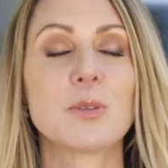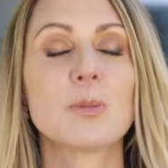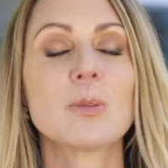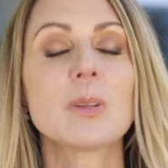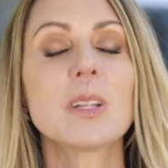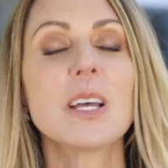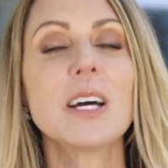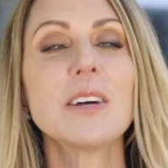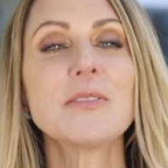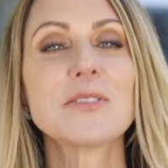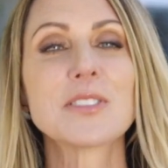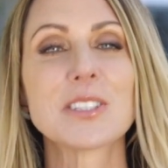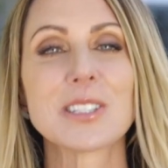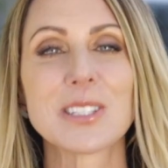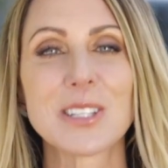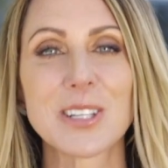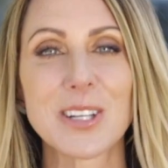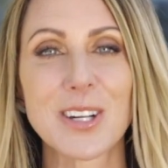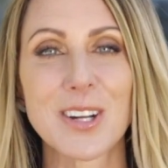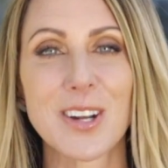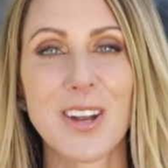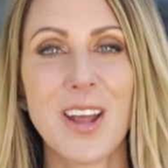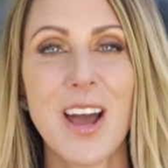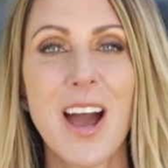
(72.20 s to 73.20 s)
you love to
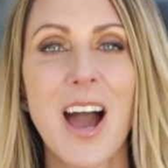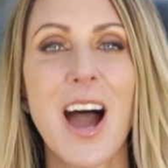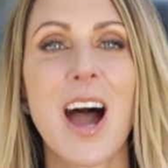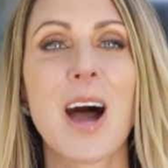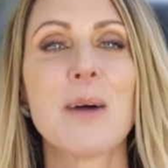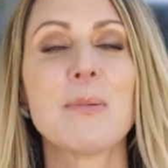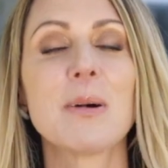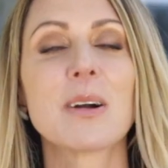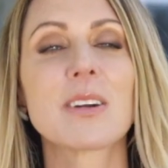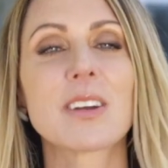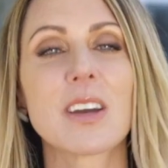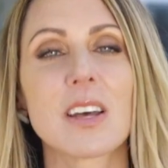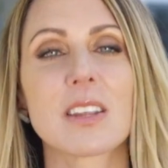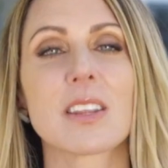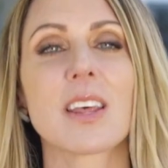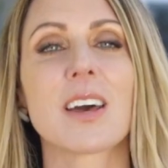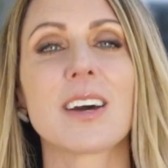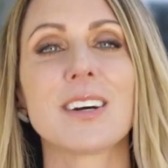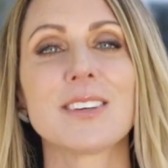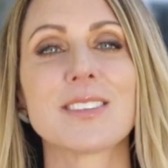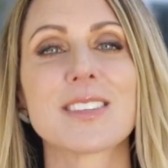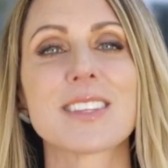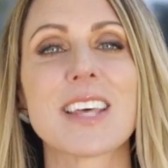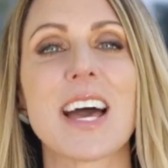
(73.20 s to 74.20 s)
learn about gut
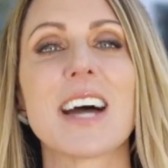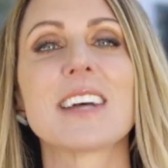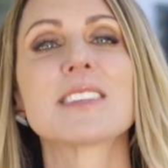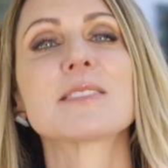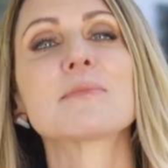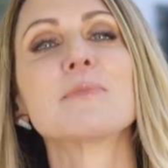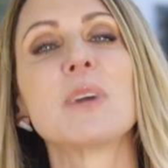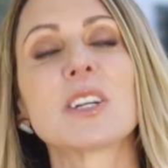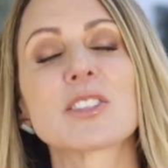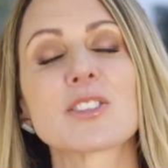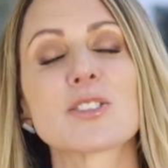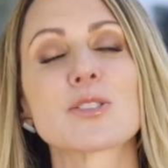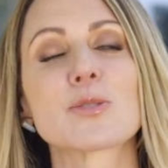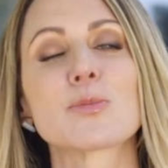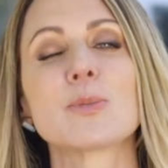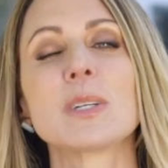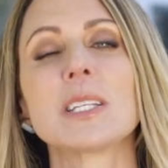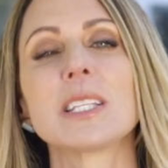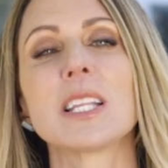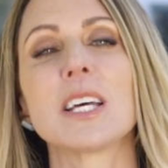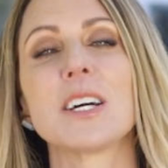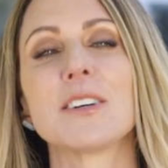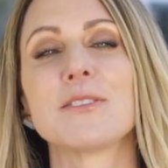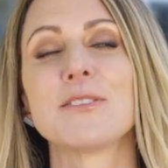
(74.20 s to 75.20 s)
health as much as
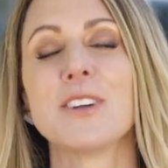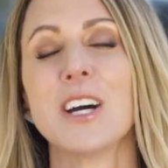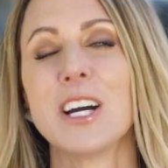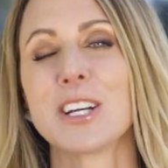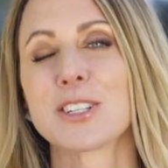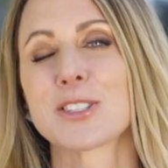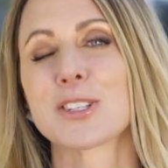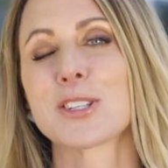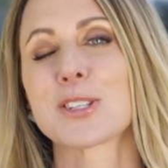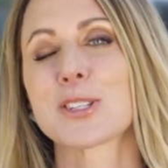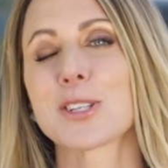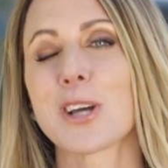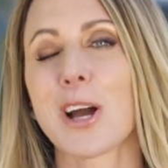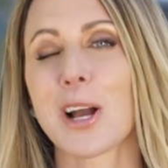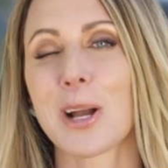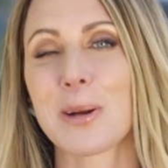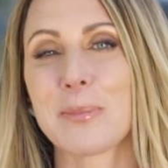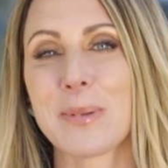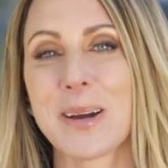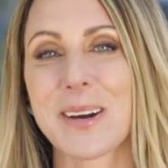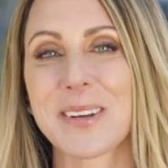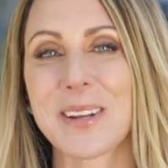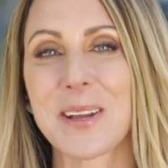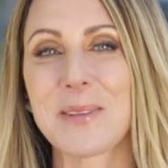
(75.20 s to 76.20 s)
we love to talk
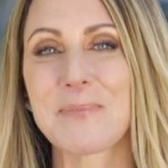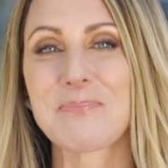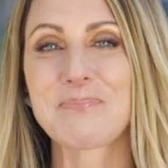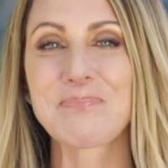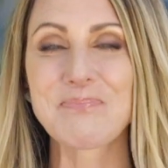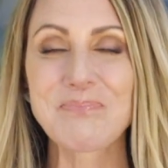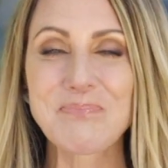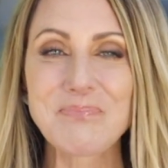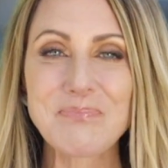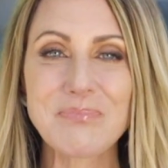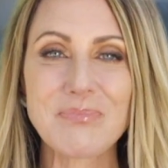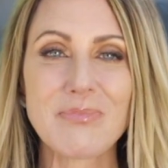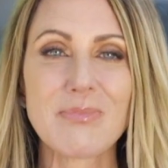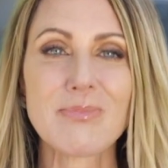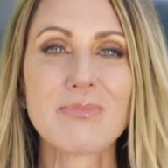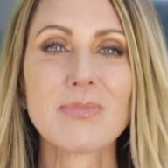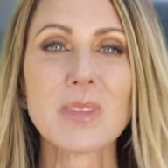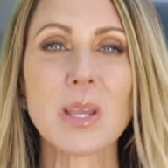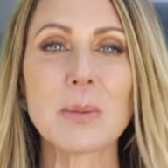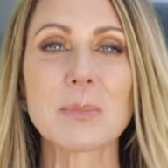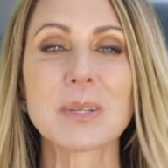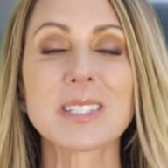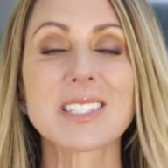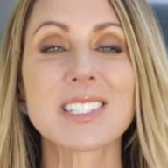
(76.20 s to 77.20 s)
about it.
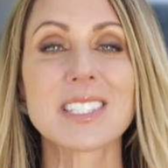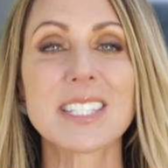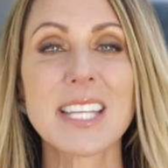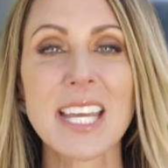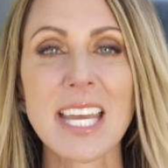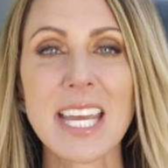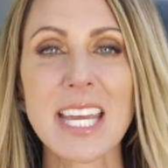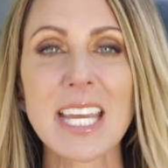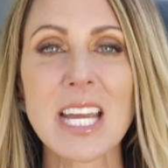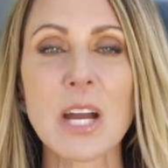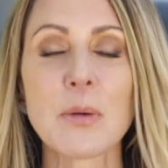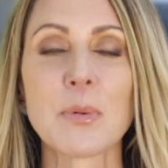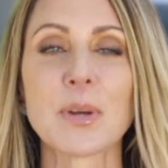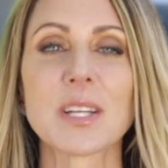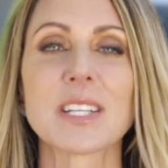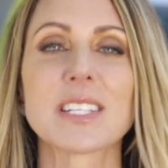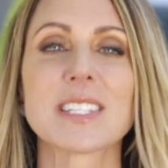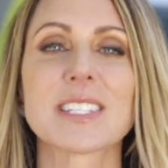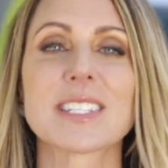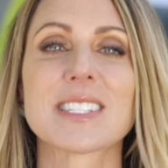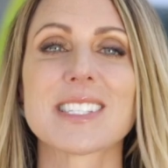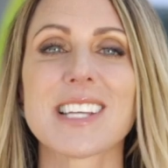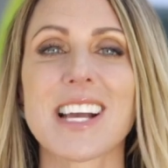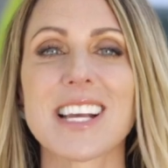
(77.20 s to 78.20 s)
But today I want to
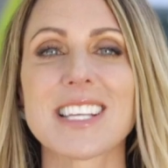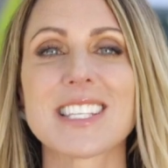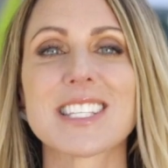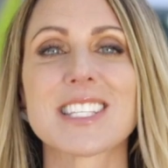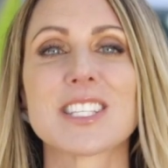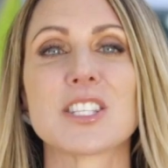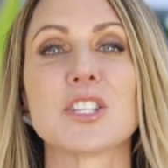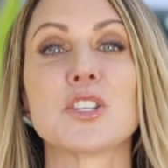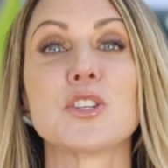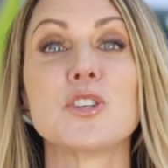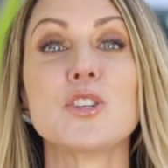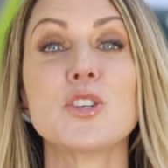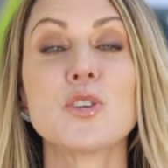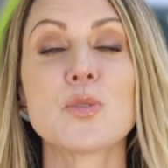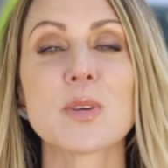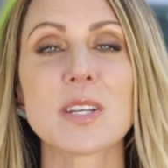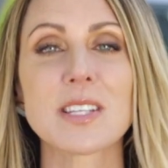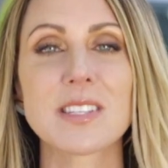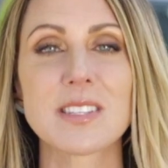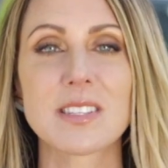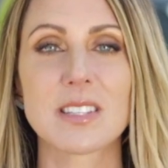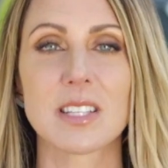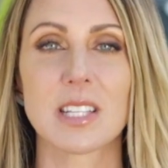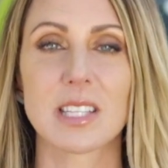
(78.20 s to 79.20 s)
discuss the
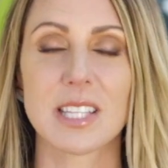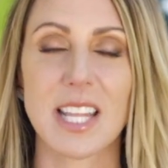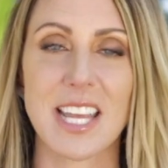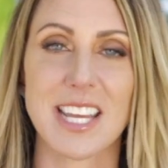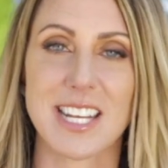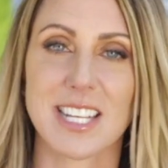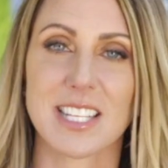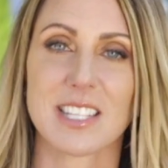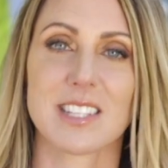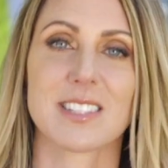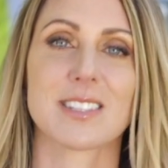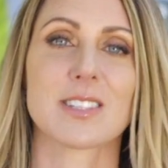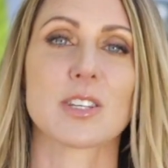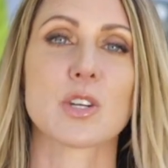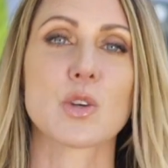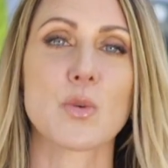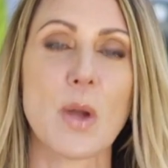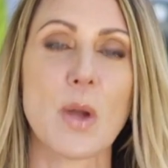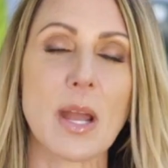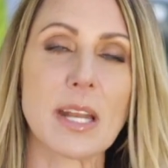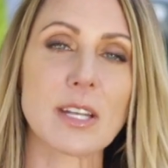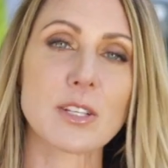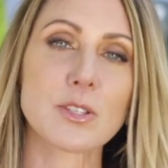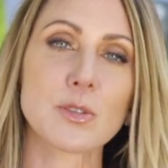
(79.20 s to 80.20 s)
newest, the latest, the
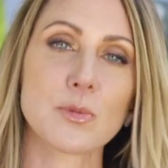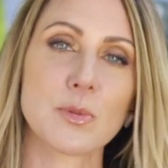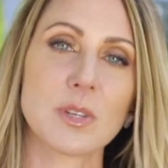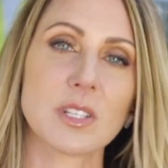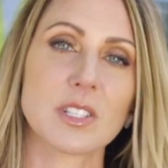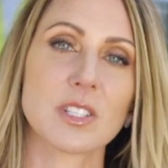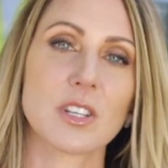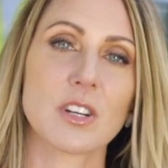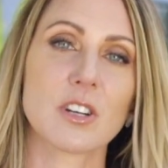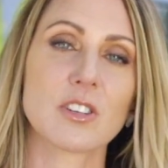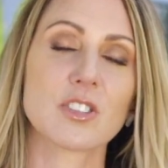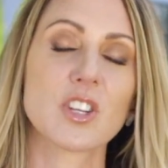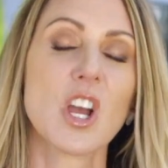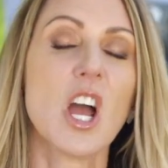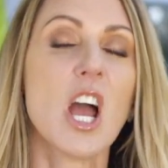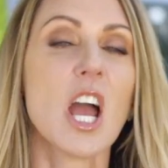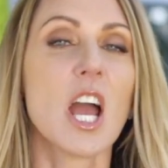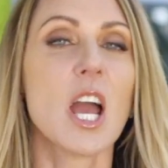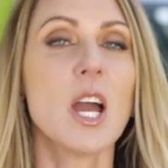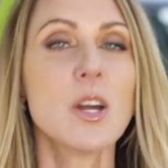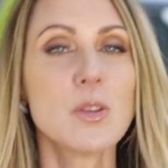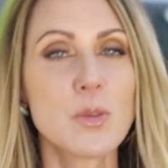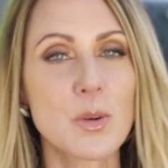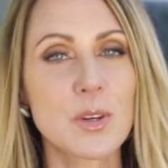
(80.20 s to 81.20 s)
greatest research
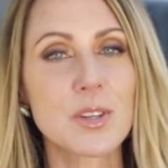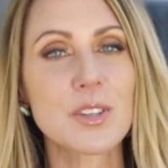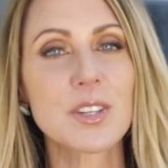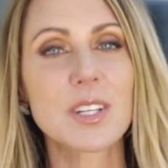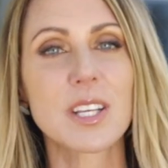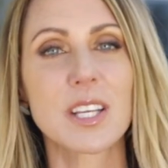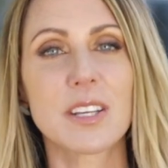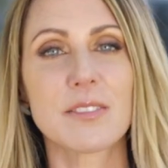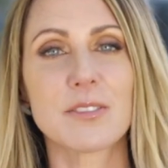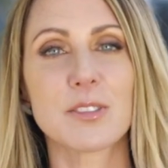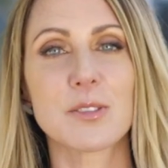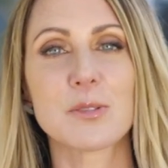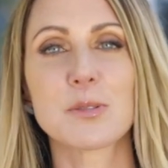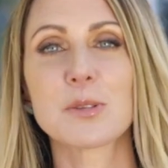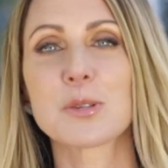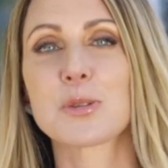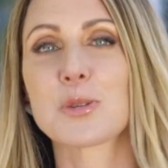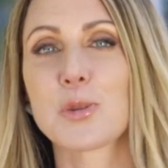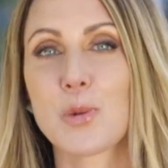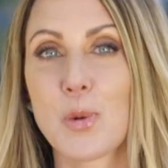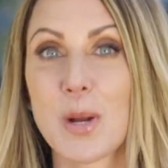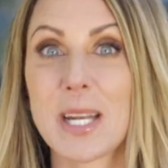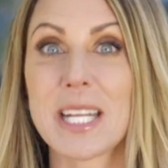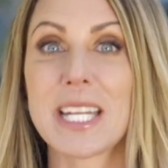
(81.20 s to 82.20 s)
in order to give you the
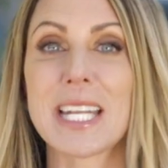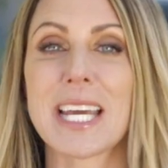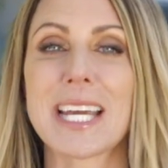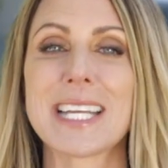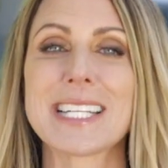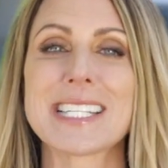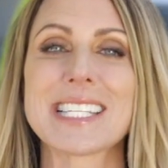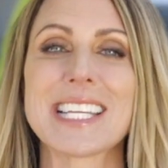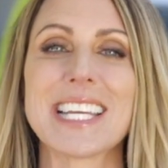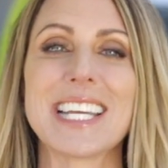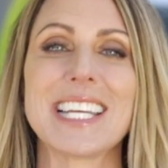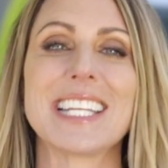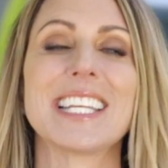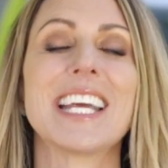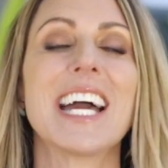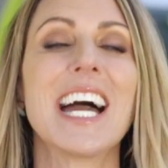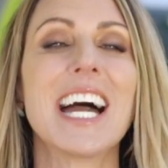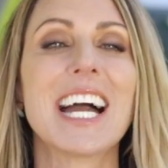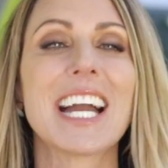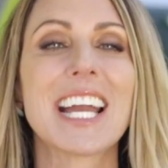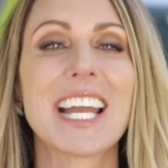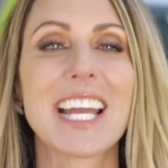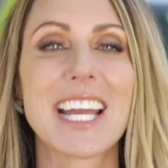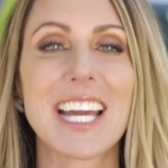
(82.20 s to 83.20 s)
2019
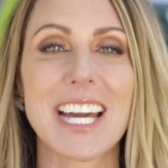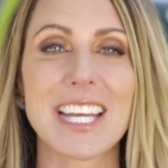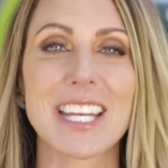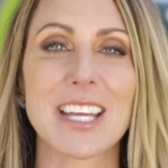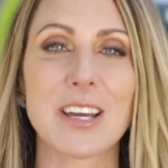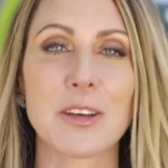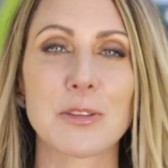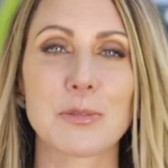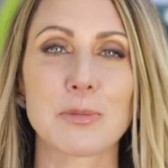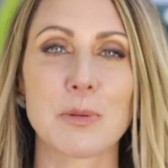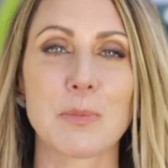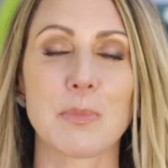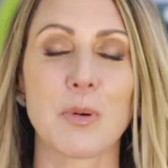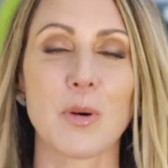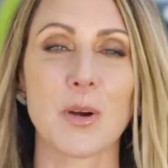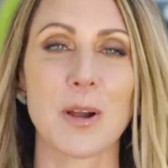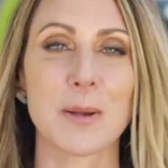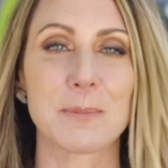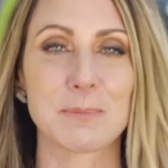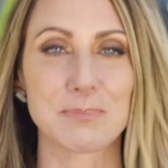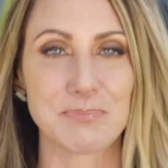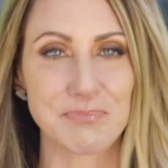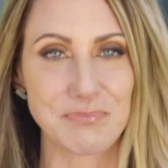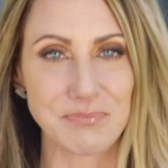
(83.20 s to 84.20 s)
Gut Health Report.